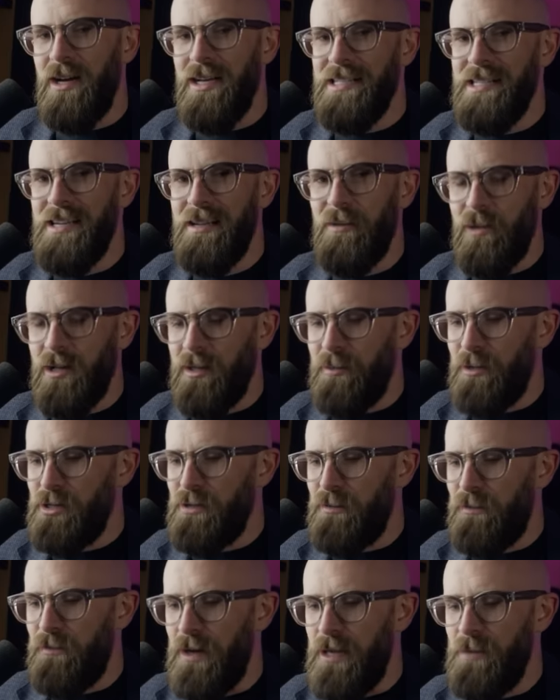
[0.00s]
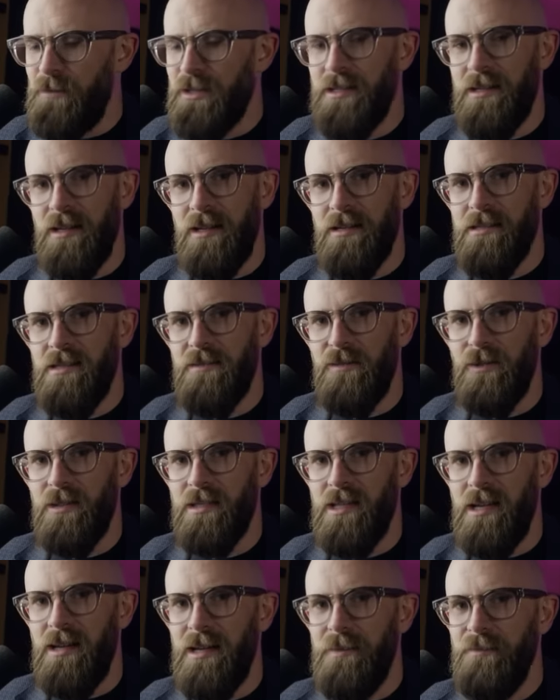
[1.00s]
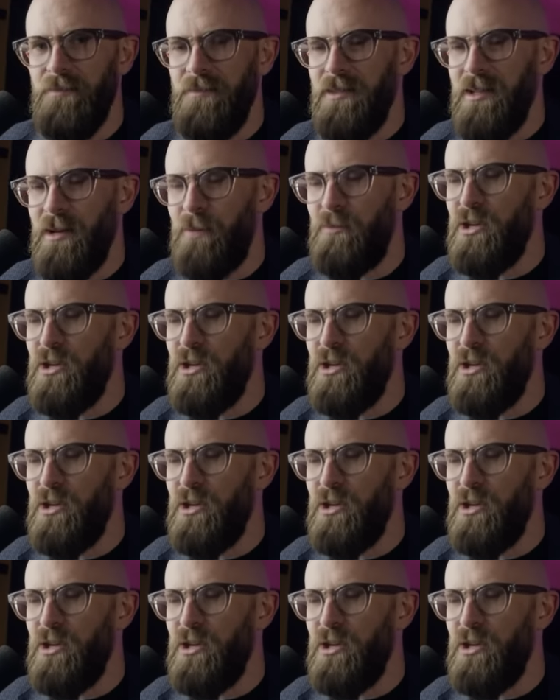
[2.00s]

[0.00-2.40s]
Well, isn't it one of the most famous guns of all time?